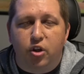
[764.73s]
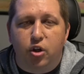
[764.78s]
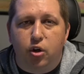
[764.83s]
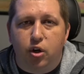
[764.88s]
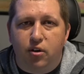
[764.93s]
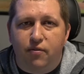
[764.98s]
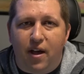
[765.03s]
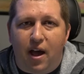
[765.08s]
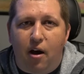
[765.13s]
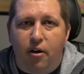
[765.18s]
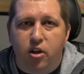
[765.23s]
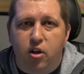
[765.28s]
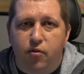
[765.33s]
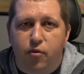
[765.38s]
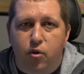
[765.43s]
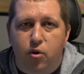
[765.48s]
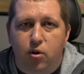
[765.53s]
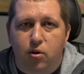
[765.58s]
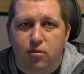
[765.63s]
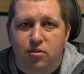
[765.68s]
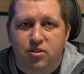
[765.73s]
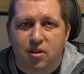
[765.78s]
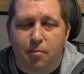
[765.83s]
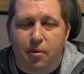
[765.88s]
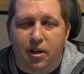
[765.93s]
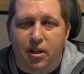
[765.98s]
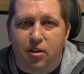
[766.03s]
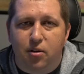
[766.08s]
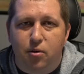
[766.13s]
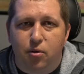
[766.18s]
good value for
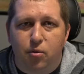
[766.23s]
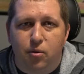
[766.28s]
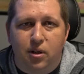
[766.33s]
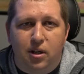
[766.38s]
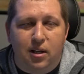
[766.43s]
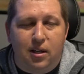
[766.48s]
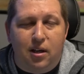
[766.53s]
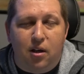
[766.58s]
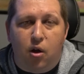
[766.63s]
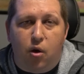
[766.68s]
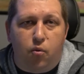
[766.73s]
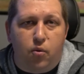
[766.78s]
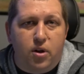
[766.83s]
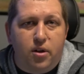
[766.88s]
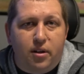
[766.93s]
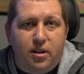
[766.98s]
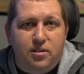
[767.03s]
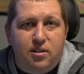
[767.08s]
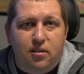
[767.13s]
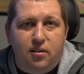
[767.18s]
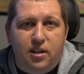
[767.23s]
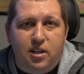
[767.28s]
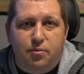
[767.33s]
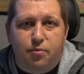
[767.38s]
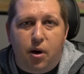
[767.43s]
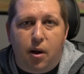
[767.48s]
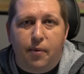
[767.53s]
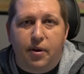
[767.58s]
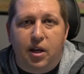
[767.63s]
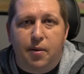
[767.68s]
somebody who realistically is
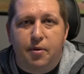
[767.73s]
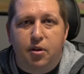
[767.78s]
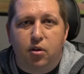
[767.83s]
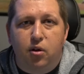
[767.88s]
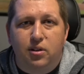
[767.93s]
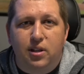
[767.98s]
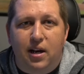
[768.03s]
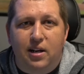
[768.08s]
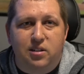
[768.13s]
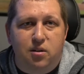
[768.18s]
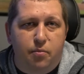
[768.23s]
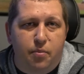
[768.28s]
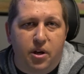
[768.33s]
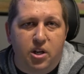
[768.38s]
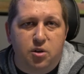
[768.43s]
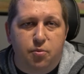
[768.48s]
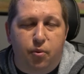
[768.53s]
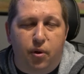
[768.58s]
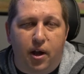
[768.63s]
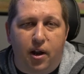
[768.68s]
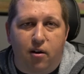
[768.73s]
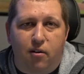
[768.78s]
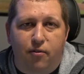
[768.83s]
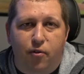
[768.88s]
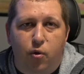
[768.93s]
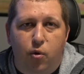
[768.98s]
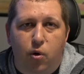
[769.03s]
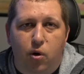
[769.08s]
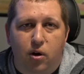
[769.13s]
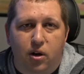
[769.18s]
probably going to be looked at as a bench player
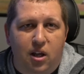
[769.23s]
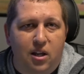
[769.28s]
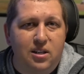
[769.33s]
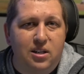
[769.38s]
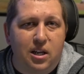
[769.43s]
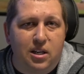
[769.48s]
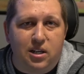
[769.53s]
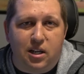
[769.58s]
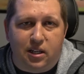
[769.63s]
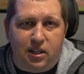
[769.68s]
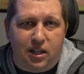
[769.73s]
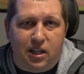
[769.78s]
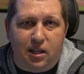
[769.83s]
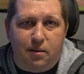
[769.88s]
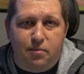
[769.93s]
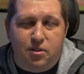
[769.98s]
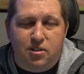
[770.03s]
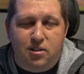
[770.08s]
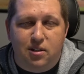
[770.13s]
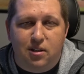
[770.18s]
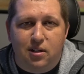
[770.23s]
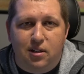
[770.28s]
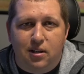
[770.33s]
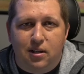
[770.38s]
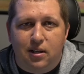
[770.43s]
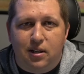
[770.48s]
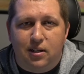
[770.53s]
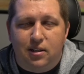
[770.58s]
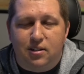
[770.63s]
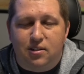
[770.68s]
for contending teams.
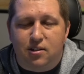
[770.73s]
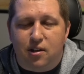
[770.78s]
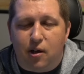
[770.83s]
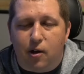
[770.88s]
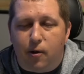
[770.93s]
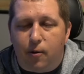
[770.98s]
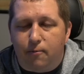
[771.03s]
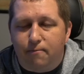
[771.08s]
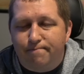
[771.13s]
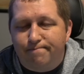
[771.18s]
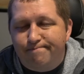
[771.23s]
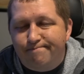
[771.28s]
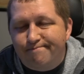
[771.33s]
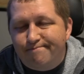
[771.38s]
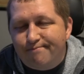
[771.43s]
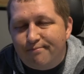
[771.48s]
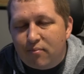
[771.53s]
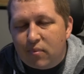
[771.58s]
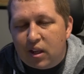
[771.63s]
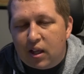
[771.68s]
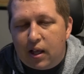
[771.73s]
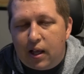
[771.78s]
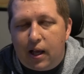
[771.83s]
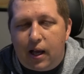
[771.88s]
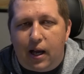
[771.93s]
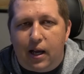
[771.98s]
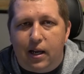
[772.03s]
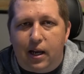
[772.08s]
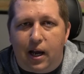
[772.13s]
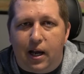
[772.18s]
So
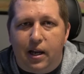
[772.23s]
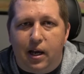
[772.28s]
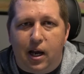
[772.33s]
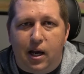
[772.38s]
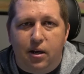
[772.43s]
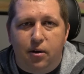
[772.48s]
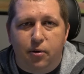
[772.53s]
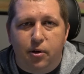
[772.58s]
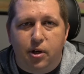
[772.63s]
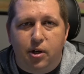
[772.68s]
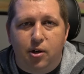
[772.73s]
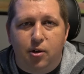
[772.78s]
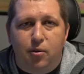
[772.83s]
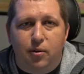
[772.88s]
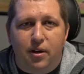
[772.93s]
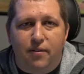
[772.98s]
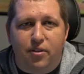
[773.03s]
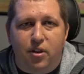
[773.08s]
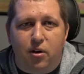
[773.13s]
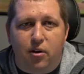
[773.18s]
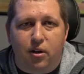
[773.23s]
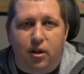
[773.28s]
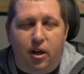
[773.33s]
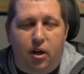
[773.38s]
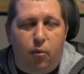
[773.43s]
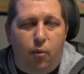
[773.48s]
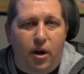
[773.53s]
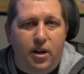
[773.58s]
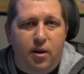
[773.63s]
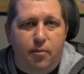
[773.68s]
I don't know if they're
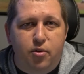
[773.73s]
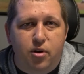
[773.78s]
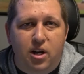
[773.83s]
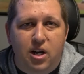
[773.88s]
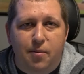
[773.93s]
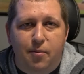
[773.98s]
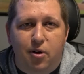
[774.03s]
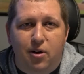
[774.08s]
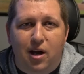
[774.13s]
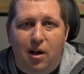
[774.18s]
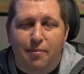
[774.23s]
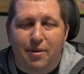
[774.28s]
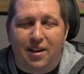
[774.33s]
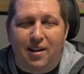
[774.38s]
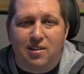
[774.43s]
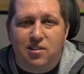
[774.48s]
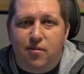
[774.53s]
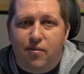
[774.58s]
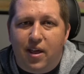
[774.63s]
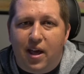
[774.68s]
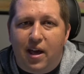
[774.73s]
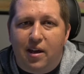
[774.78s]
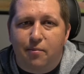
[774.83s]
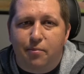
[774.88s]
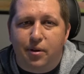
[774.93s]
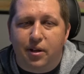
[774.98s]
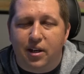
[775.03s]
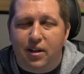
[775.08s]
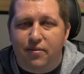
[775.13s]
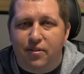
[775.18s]
going to wind up trading him or not because of
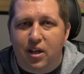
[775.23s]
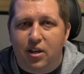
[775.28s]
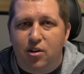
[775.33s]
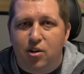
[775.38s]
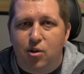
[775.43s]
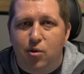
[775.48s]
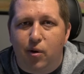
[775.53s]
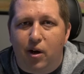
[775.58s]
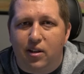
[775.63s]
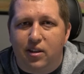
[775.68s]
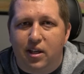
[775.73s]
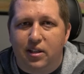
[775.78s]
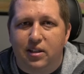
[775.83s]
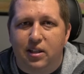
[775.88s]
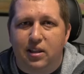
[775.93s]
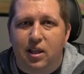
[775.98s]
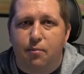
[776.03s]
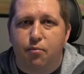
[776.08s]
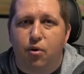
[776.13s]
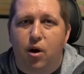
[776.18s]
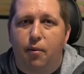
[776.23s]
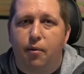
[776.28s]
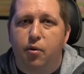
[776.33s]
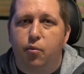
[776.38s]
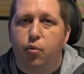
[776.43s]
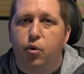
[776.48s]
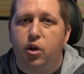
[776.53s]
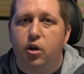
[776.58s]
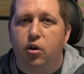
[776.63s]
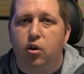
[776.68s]
that, but if they do, I think that they probably
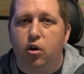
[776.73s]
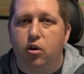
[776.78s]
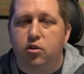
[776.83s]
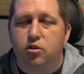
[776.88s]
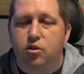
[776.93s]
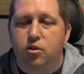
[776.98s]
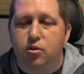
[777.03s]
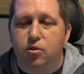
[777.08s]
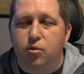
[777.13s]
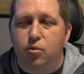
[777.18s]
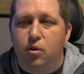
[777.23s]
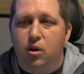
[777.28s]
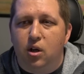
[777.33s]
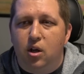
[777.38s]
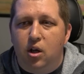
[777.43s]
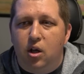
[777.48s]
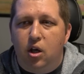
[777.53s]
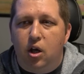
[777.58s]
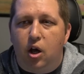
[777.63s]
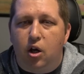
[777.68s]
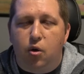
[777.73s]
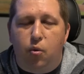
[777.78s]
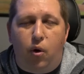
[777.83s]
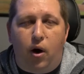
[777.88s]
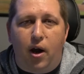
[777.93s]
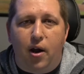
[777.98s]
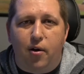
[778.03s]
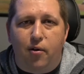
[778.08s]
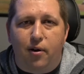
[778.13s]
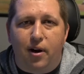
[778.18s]
would look to
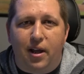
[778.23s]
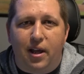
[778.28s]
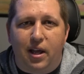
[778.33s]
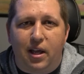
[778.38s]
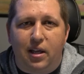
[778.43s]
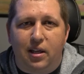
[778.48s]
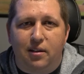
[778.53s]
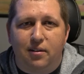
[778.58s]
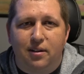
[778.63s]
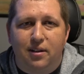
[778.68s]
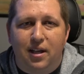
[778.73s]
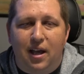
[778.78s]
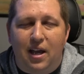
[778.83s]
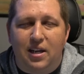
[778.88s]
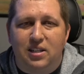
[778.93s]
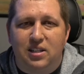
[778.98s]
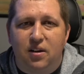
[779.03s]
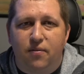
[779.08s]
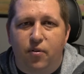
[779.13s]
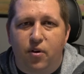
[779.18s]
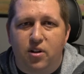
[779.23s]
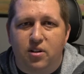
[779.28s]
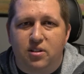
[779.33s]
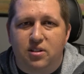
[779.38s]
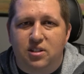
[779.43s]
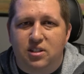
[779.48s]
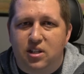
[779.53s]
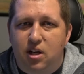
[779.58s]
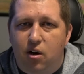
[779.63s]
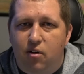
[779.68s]
acquire a
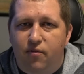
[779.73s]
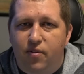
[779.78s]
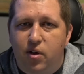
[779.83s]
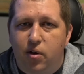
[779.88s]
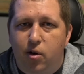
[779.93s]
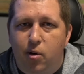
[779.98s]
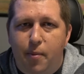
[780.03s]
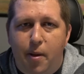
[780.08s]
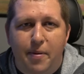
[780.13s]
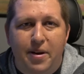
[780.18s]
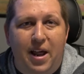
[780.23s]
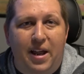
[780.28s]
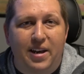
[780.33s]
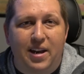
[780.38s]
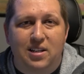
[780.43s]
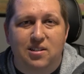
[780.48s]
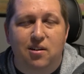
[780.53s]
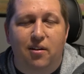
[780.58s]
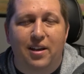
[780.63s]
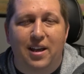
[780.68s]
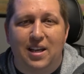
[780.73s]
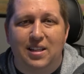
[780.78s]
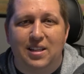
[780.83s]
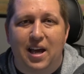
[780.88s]
different center fielder, maybe not necessarily